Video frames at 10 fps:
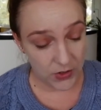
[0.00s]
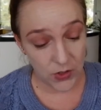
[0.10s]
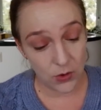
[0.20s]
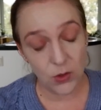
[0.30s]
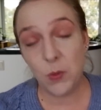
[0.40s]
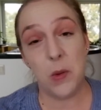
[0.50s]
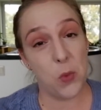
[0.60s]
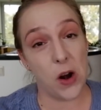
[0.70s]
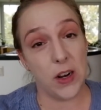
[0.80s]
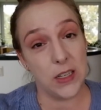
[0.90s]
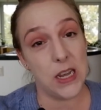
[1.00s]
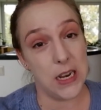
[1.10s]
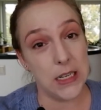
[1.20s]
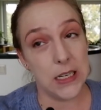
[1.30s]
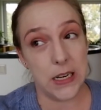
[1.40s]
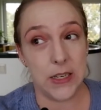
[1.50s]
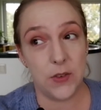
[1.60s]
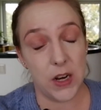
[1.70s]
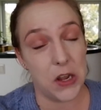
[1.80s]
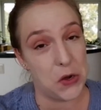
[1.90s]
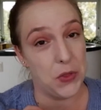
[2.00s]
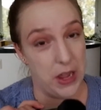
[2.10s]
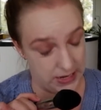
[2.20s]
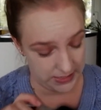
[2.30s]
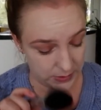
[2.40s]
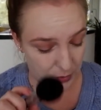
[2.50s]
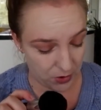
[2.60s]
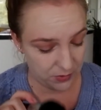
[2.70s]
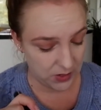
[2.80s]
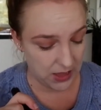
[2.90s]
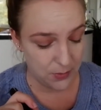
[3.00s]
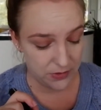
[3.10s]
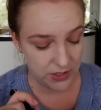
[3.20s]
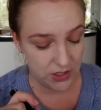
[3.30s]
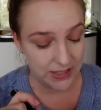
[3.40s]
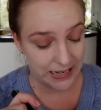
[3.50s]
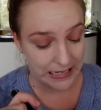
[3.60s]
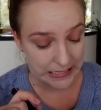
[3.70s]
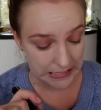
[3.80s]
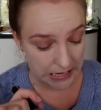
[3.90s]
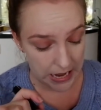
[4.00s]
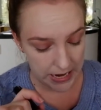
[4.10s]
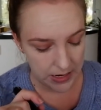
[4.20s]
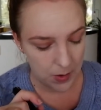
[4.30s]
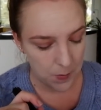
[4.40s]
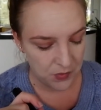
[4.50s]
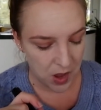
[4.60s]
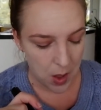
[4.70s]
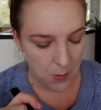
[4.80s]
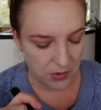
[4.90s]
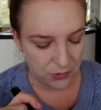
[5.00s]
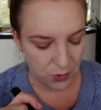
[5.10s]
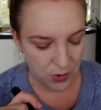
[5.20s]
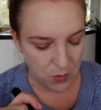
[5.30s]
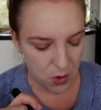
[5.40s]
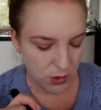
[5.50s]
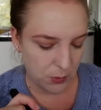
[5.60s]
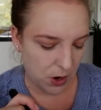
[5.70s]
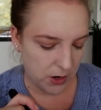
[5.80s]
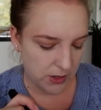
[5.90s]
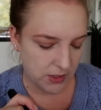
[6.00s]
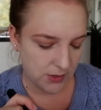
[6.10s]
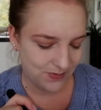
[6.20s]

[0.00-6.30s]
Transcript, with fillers: there's going to be a product in today's video that is part of a collaboration that I did like, but for the most part,